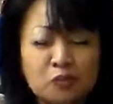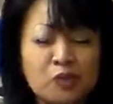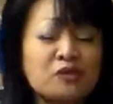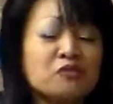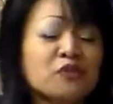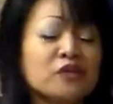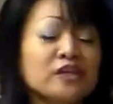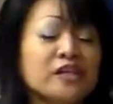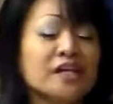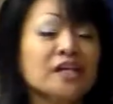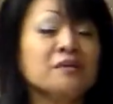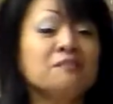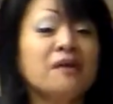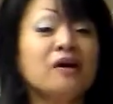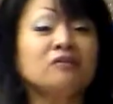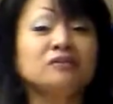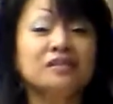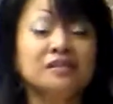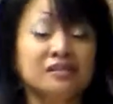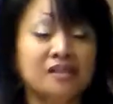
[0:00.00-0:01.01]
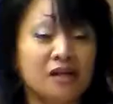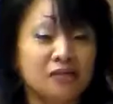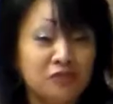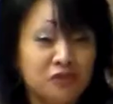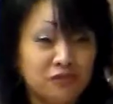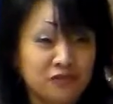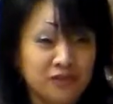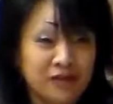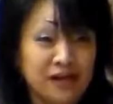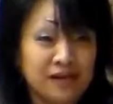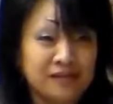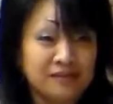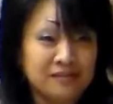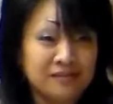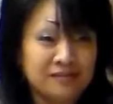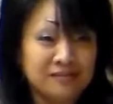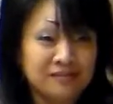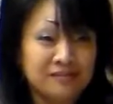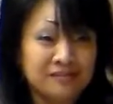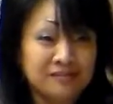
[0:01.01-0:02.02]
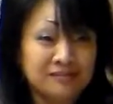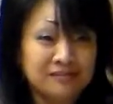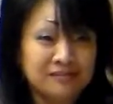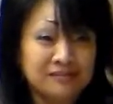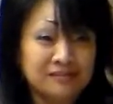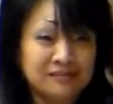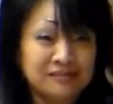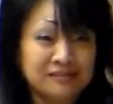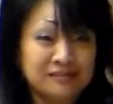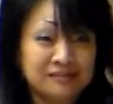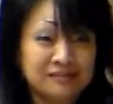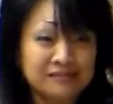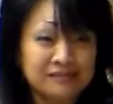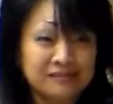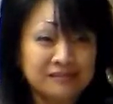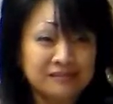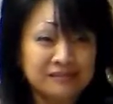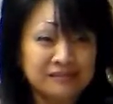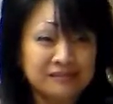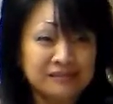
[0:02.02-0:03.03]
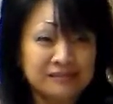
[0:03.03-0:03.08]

we forget about the love of God. Yeah.